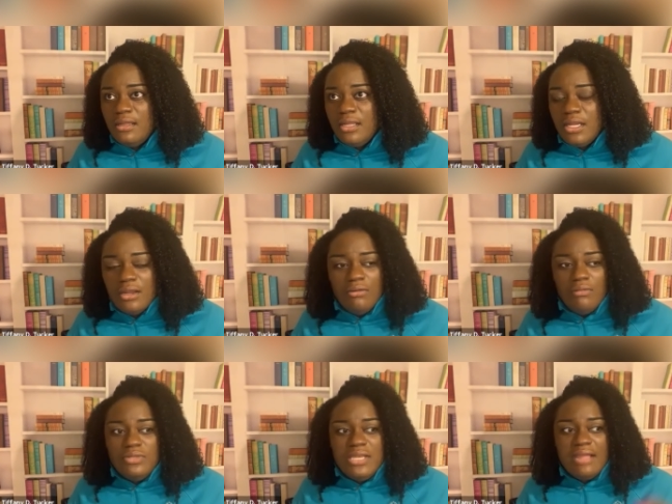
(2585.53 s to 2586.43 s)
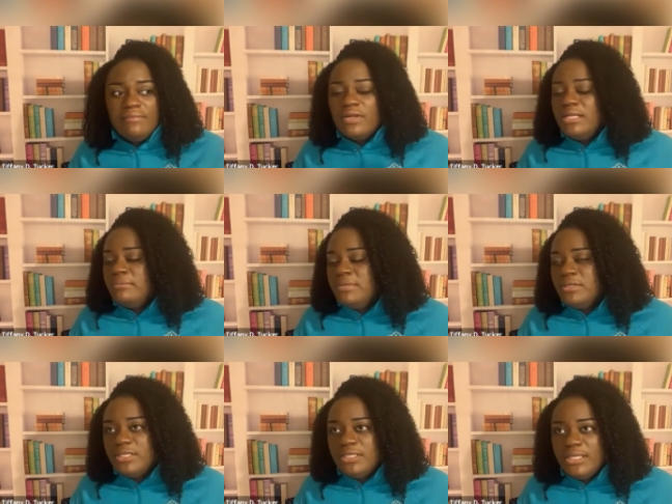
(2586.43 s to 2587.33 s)
Never in a
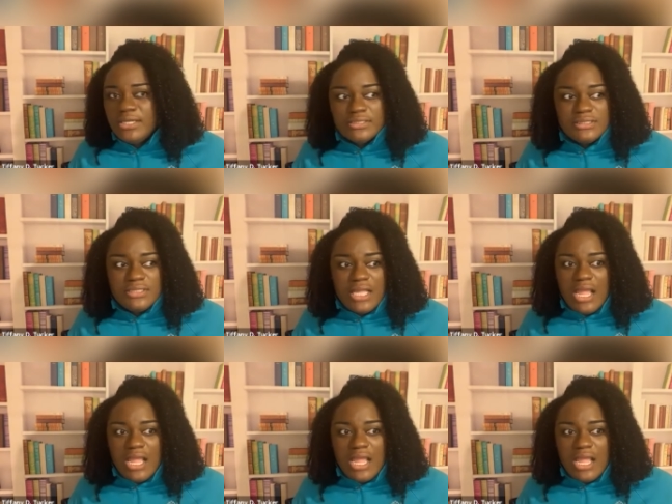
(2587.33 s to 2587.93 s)
million years.